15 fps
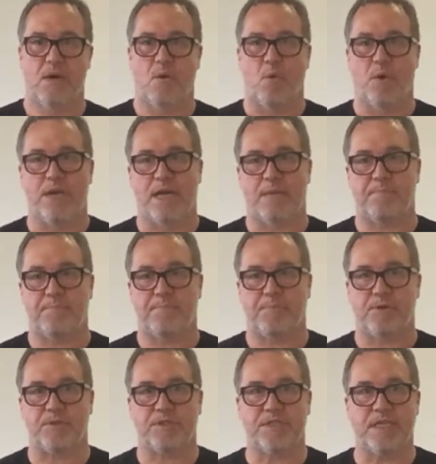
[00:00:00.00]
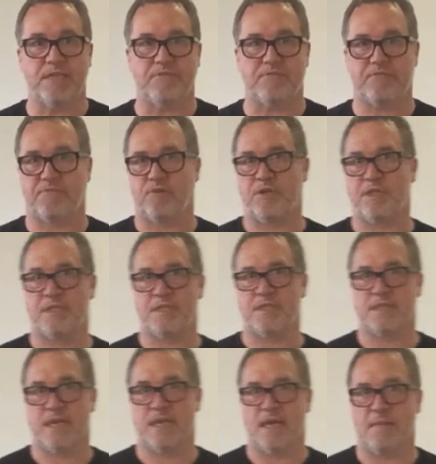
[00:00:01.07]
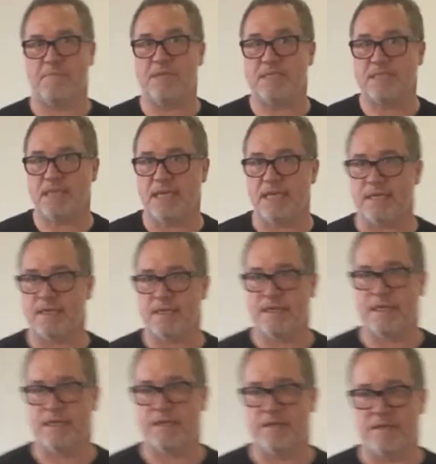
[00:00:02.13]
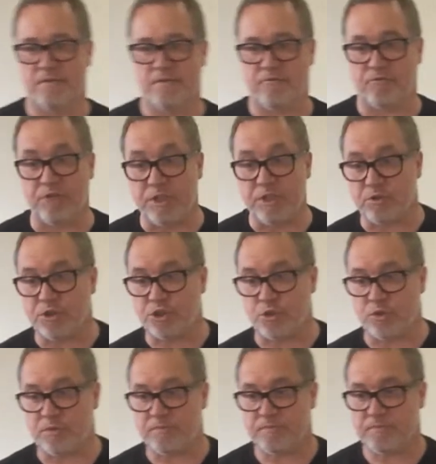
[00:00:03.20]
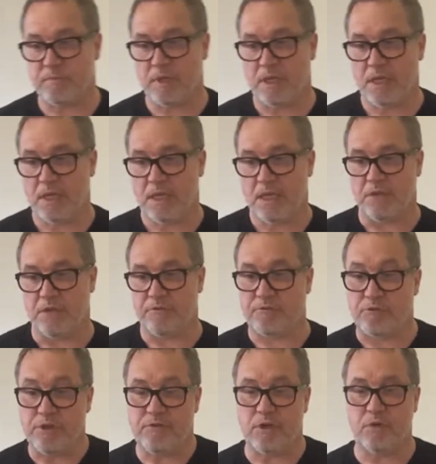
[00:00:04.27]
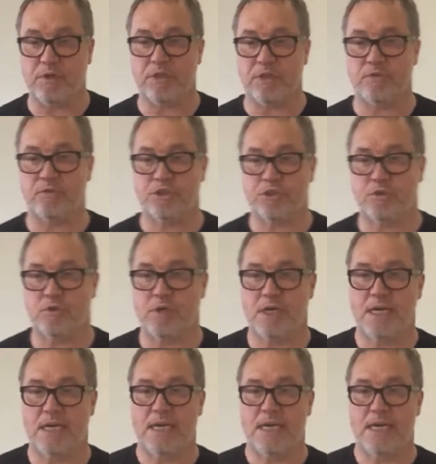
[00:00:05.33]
When I perceive, for instance, a mistake in free Tuisho, in the free-flowing Tuisho,